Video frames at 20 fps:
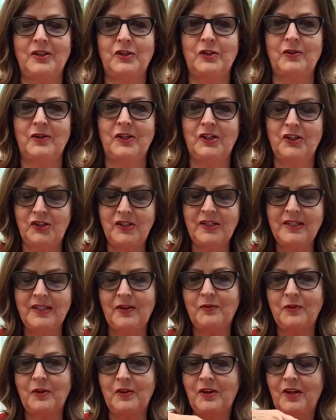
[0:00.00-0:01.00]
to her, she'd have
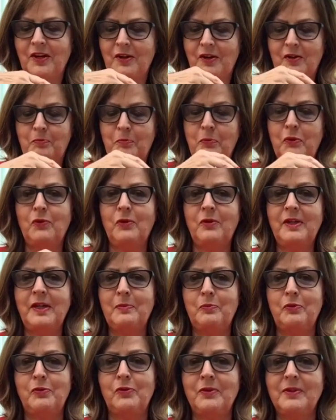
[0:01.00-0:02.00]
a poorly
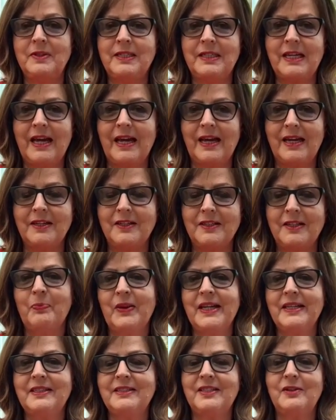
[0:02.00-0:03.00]
bruised hand.
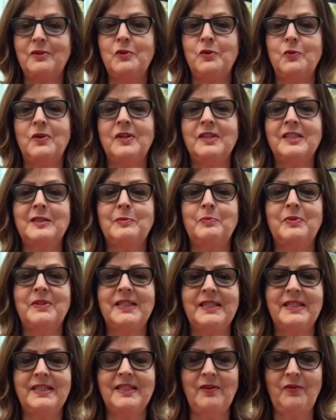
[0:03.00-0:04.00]
And so you are
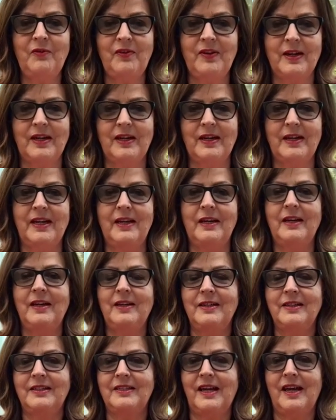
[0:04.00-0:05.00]
specifically
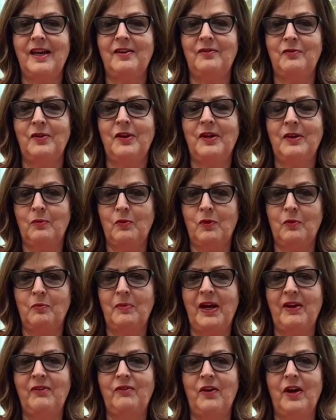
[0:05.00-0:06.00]
to have what
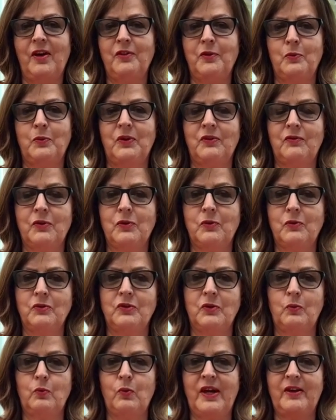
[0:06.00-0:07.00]
my father would have called a
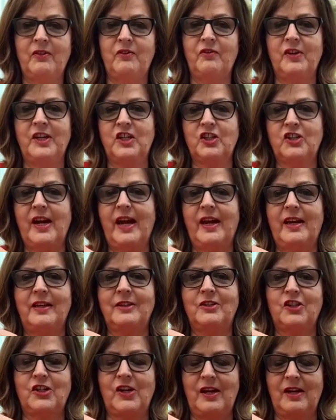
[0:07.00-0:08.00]
wet fish
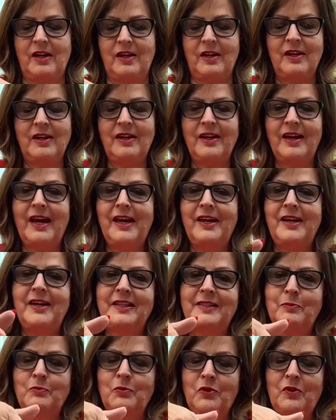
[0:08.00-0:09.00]
handshake. And it's
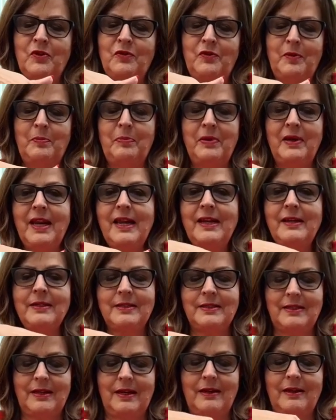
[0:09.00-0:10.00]
more of a
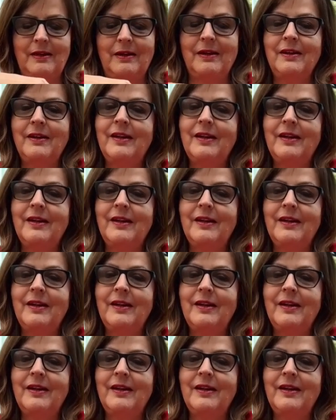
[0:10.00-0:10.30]
placing